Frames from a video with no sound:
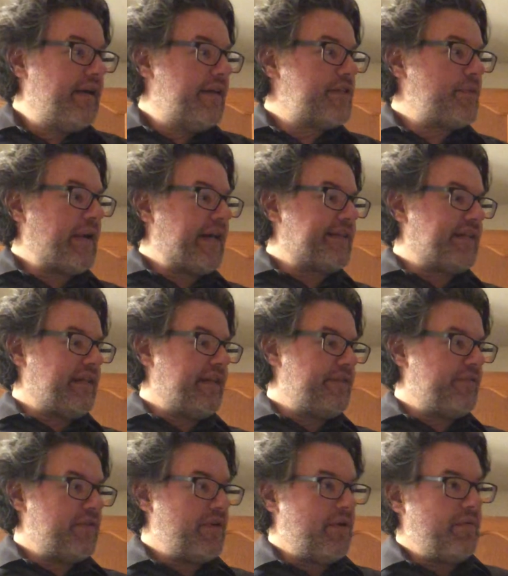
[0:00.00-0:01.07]
So I got the
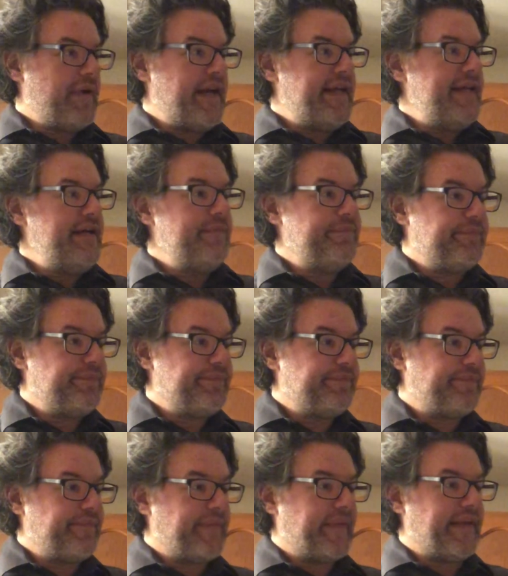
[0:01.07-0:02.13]
liver already.
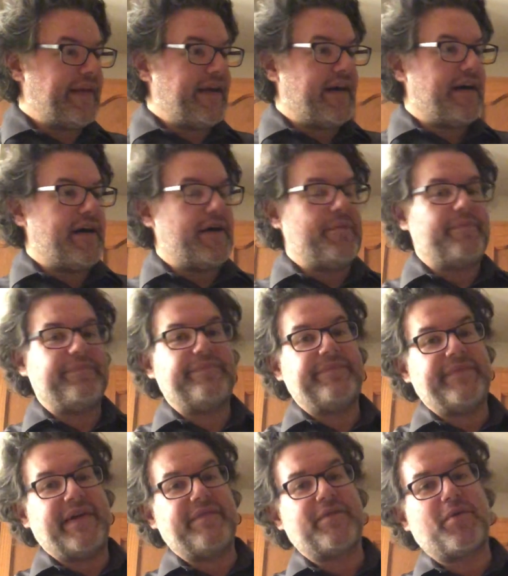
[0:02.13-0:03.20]
And
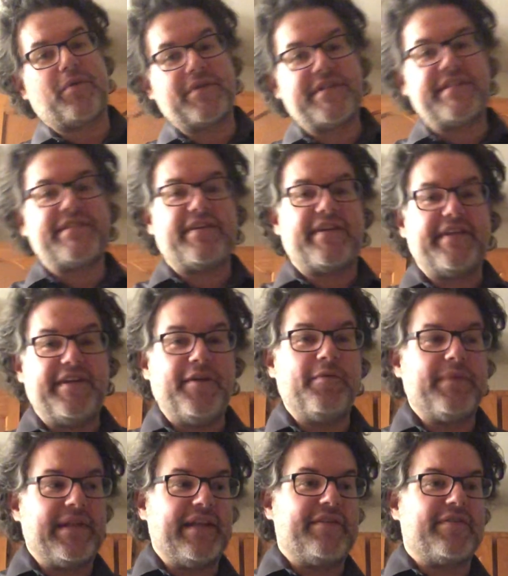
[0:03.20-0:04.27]
of course it's not a
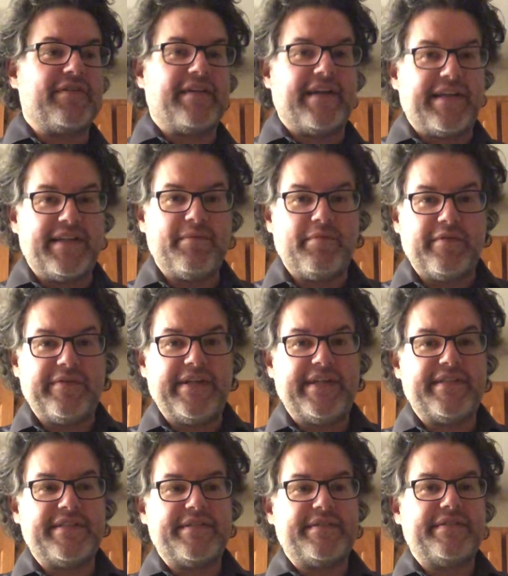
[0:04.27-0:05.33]
human liver like in the movie.
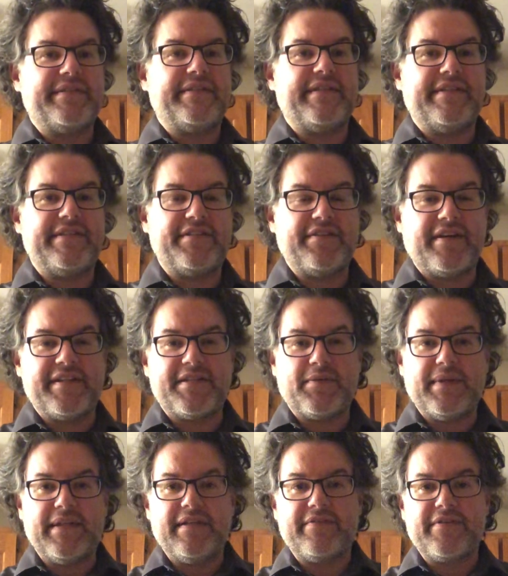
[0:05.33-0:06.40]
It's giant
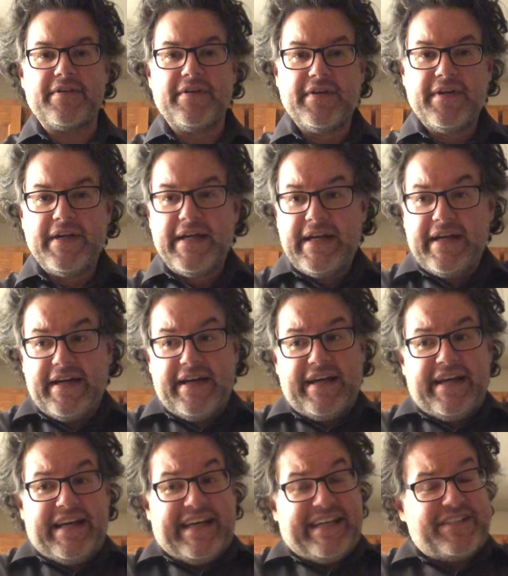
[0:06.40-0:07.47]
squid liver.
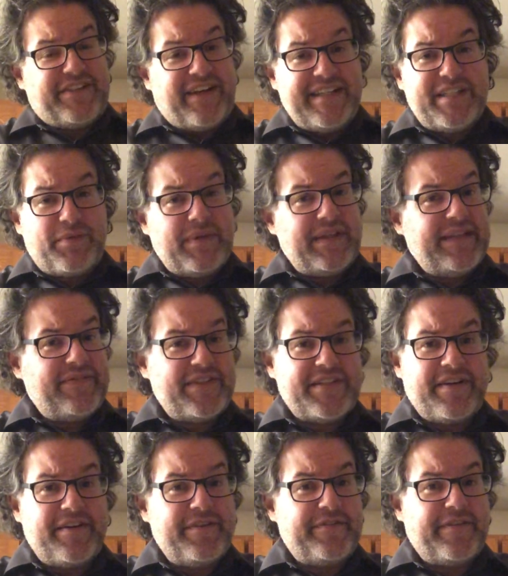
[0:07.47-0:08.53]
Giant squid liver is
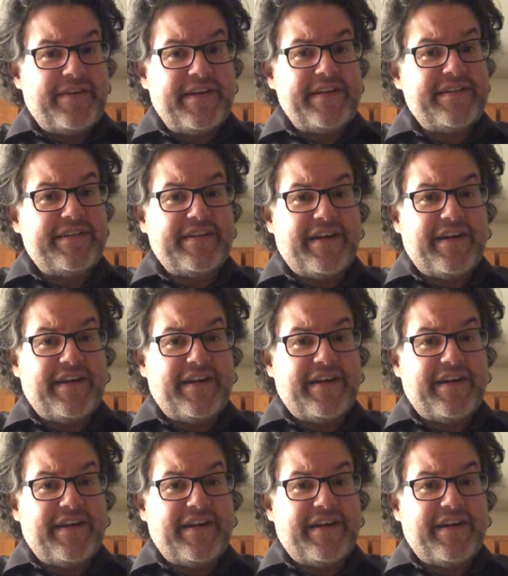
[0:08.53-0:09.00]
hard to find.